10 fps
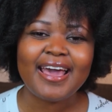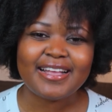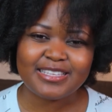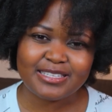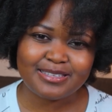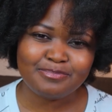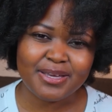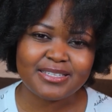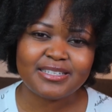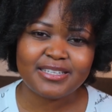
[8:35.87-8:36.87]
it
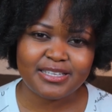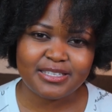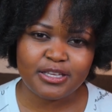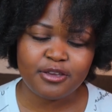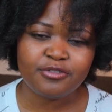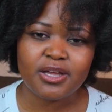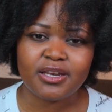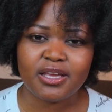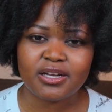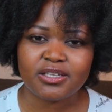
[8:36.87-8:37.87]
makes it easy if you're an
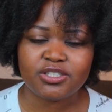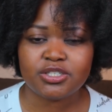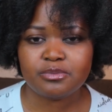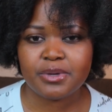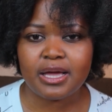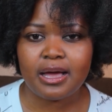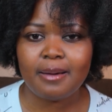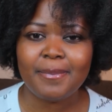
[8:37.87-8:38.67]
English speaker,